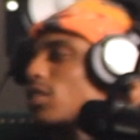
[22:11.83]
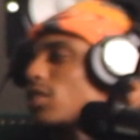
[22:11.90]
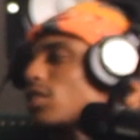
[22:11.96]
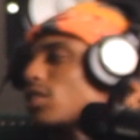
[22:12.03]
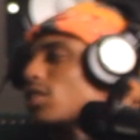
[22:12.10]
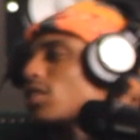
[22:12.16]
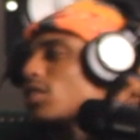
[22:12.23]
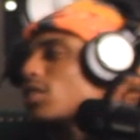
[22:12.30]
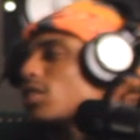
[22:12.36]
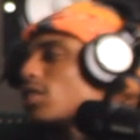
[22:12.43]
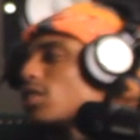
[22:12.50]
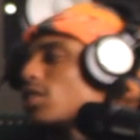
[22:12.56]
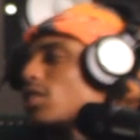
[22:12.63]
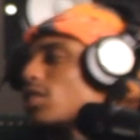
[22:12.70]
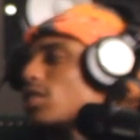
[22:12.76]

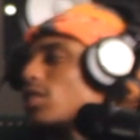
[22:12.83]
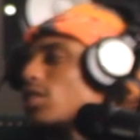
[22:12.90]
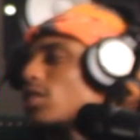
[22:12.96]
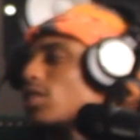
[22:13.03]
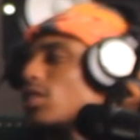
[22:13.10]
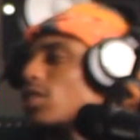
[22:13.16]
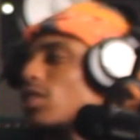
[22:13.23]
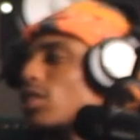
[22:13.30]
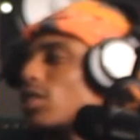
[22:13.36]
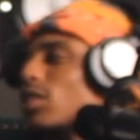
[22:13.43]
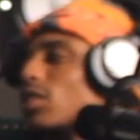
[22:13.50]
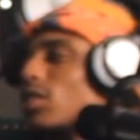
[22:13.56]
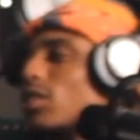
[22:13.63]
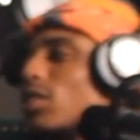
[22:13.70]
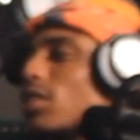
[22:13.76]

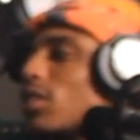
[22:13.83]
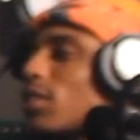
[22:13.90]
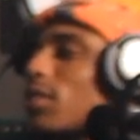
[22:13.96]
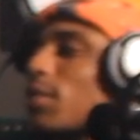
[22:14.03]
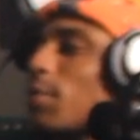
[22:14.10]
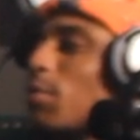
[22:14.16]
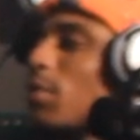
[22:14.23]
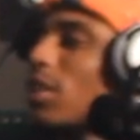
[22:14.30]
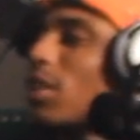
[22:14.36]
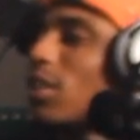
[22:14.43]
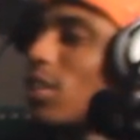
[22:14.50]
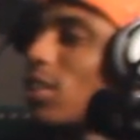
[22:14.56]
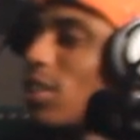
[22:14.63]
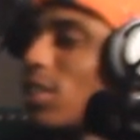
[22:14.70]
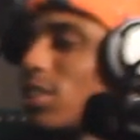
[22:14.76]

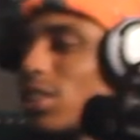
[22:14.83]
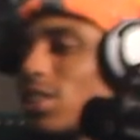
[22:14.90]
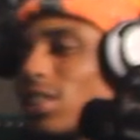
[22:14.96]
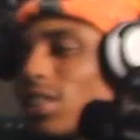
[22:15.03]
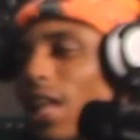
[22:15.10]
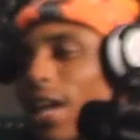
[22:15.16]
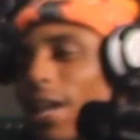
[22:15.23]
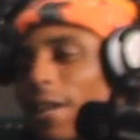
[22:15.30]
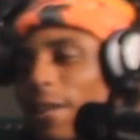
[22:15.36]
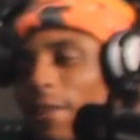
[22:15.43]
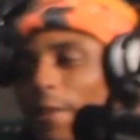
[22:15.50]
The person shown says nothing.